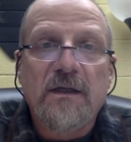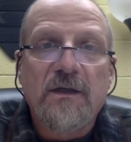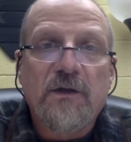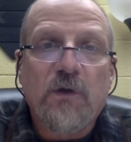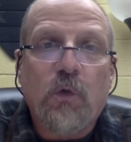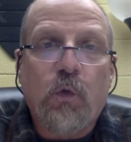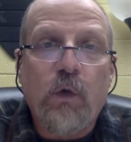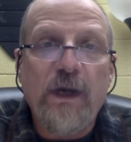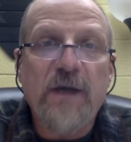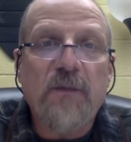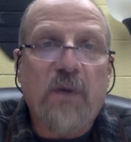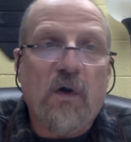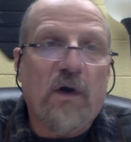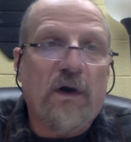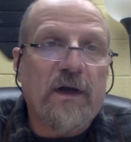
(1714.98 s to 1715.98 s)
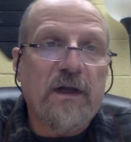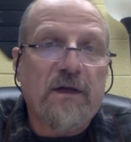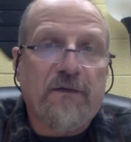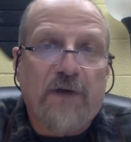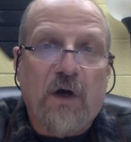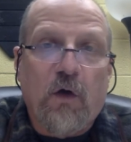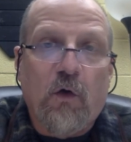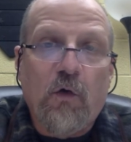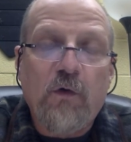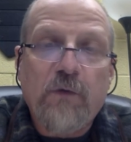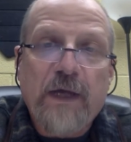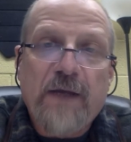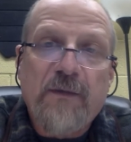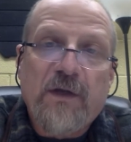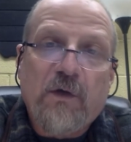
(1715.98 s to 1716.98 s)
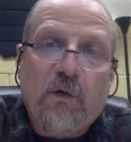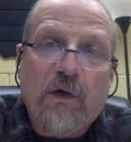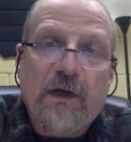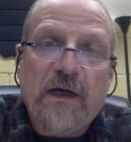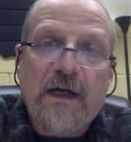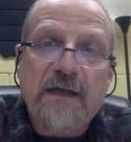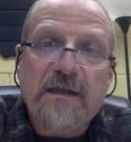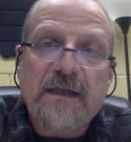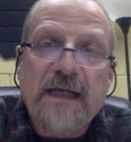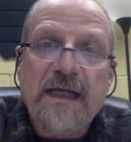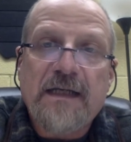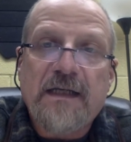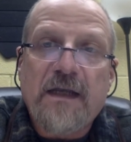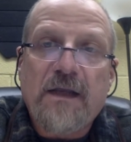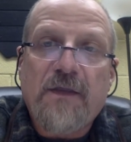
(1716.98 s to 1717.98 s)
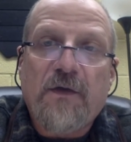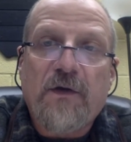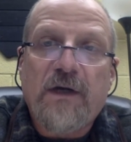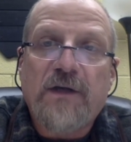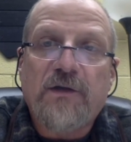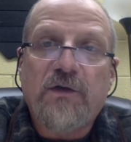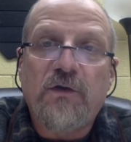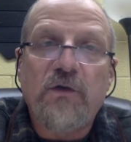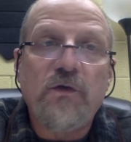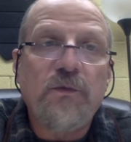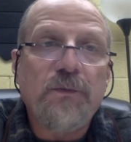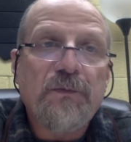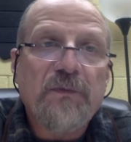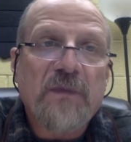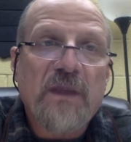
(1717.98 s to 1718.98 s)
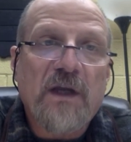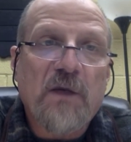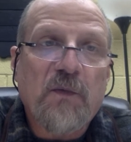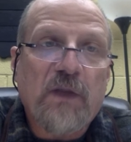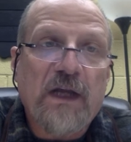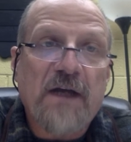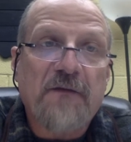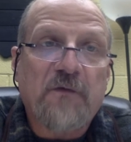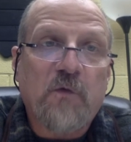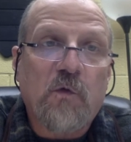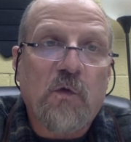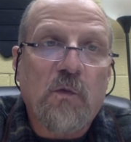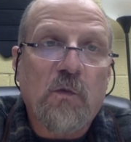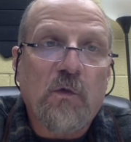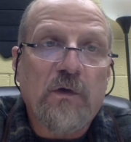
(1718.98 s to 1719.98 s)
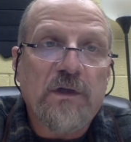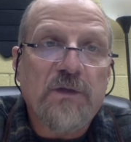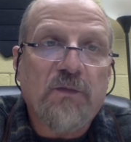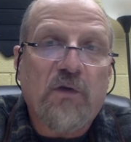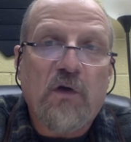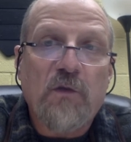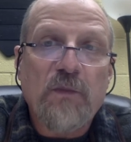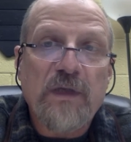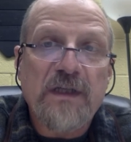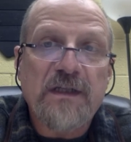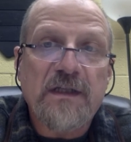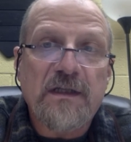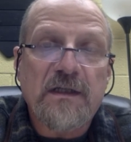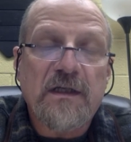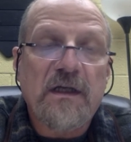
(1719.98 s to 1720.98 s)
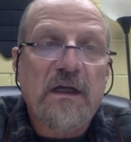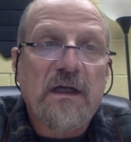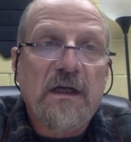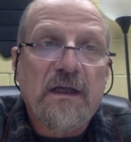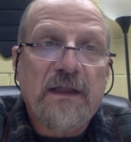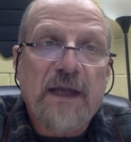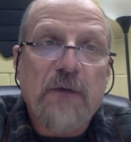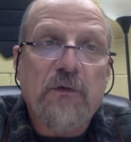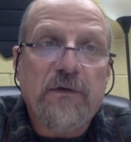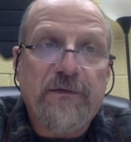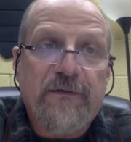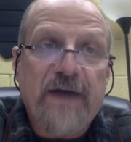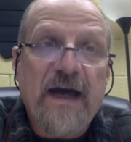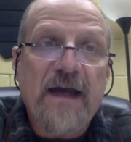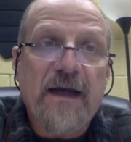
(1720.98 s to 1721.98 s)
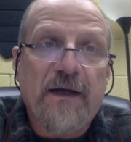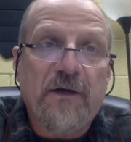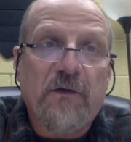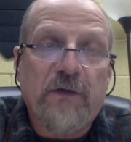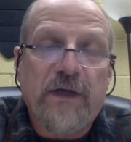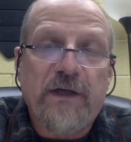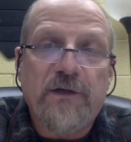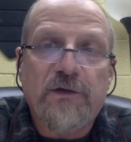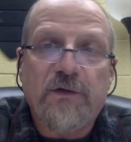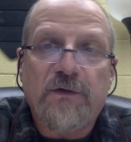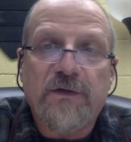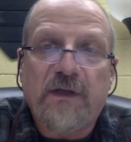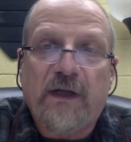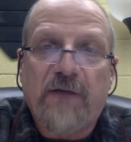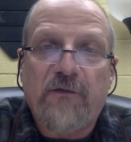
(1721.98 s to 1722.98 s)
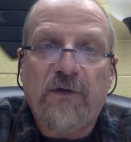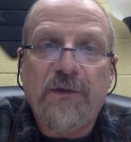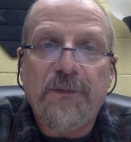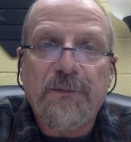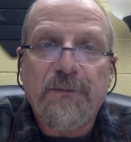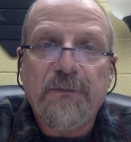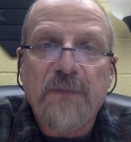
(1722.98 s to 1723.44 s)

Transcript: The Whig Party of old had been organized in 1832. Their platform was pro-business. They were divided on the issue of slavery.